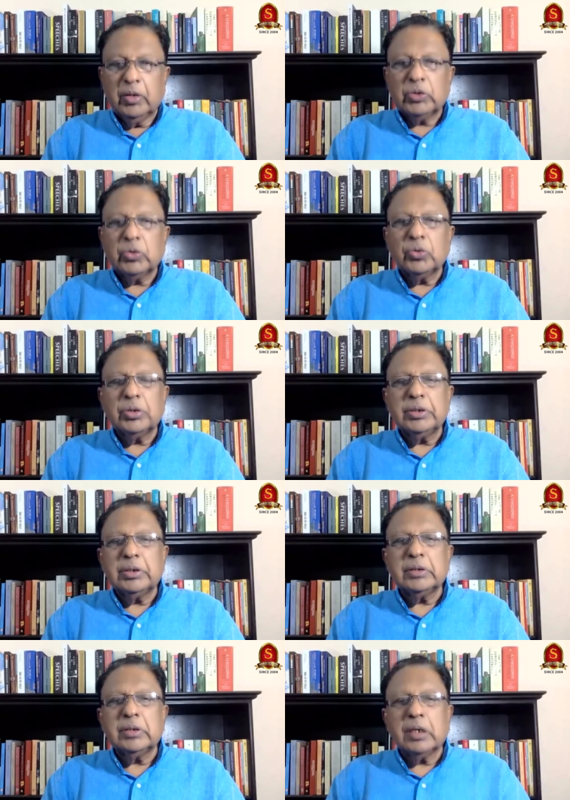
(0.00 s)
So this
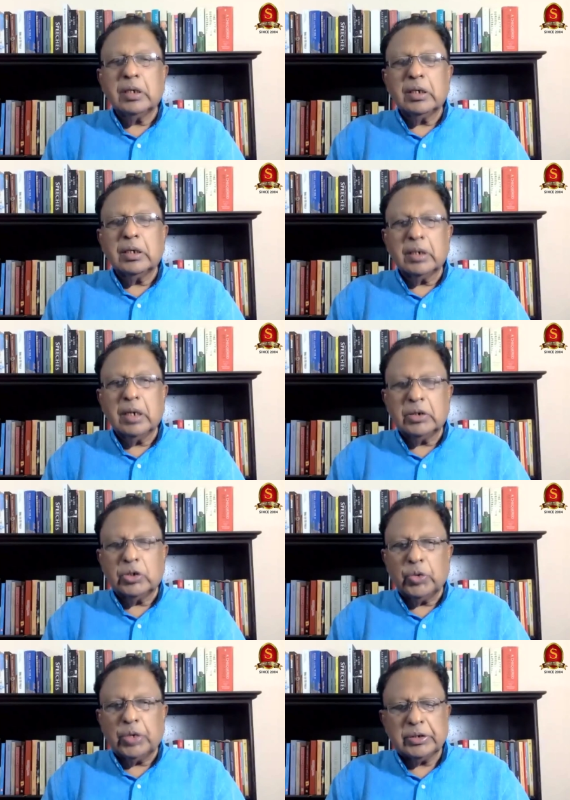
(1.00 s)
is the real
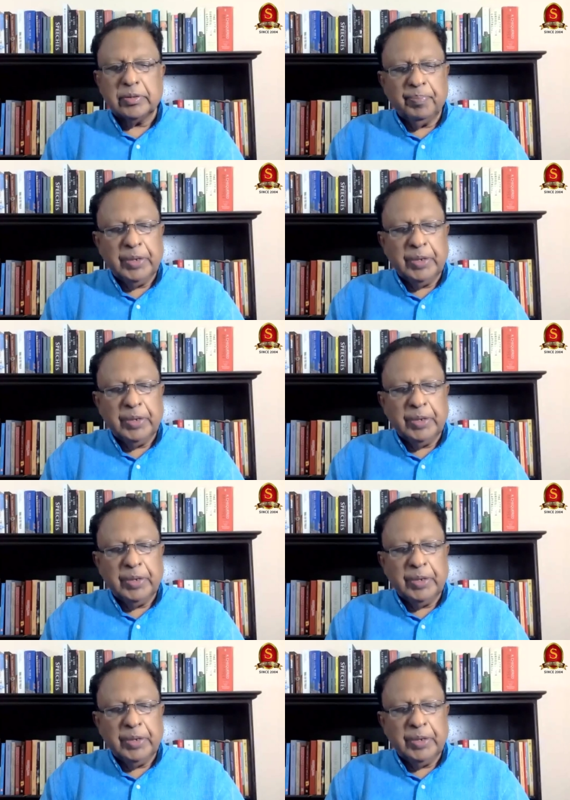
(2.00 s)
situation.